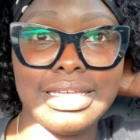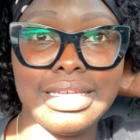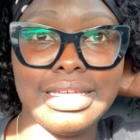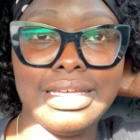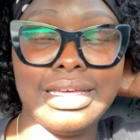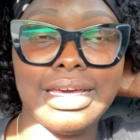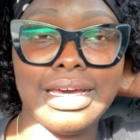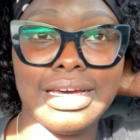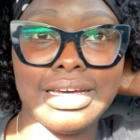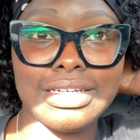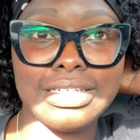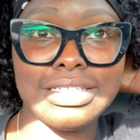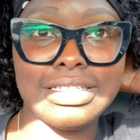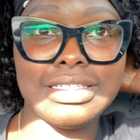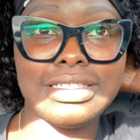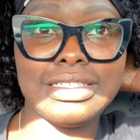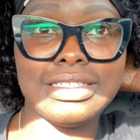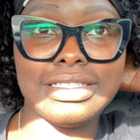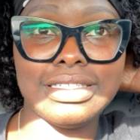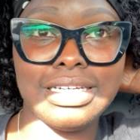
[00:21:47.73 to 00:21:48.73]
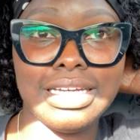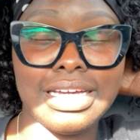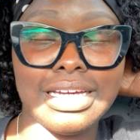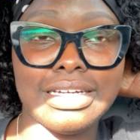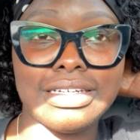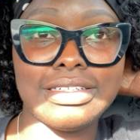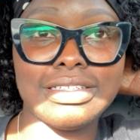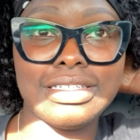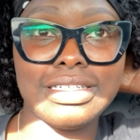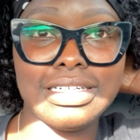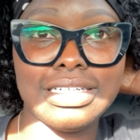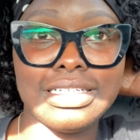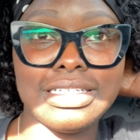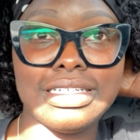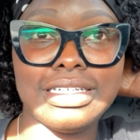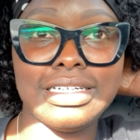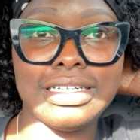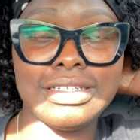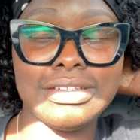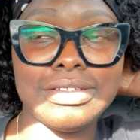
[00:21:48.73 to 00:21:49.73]
yeah, yeah, it,
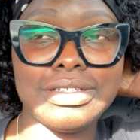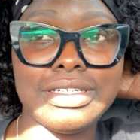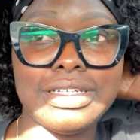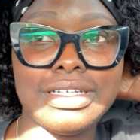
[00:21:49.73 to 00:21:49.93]
it,